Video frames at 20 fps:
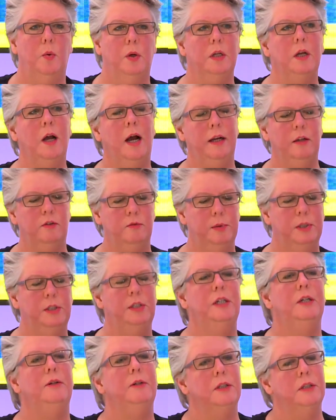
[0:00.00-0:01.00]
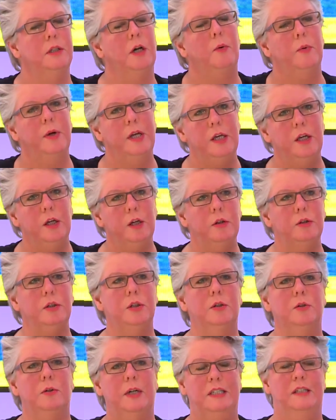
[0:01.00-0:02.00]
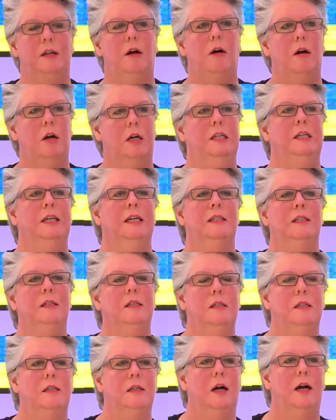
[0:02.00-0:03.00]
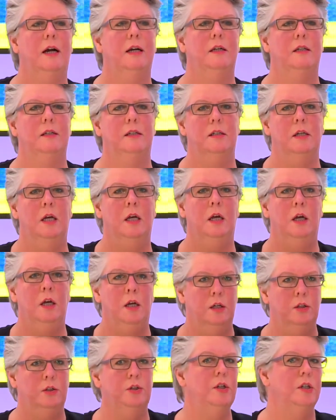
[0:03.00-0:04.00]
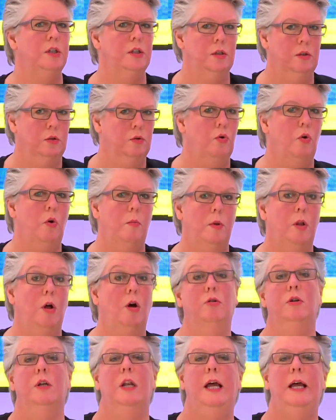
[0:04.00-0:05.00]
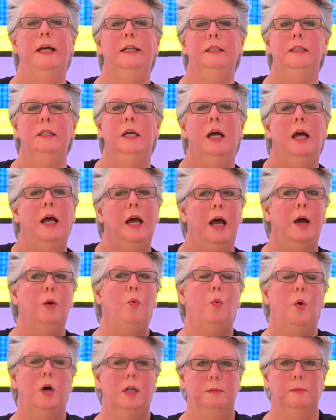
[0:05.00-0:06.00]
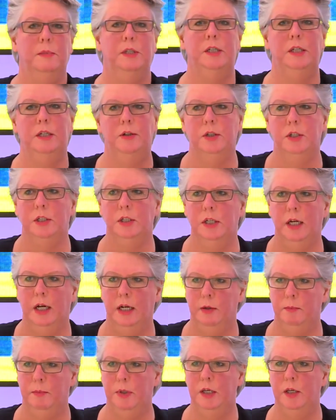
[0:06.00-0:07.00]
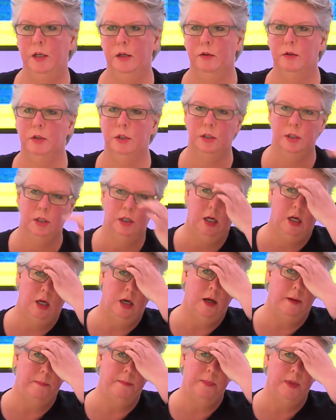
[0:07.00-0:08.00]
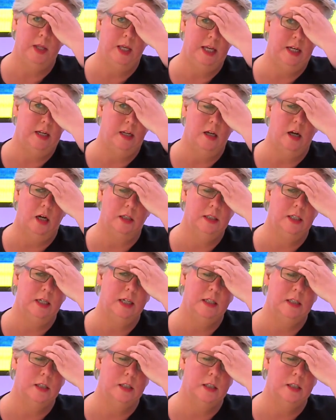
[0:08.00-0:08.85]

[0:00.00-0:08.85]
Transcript: What kind of materials are we used to as architects and designers just normal on land, and what materials can be used in the yachting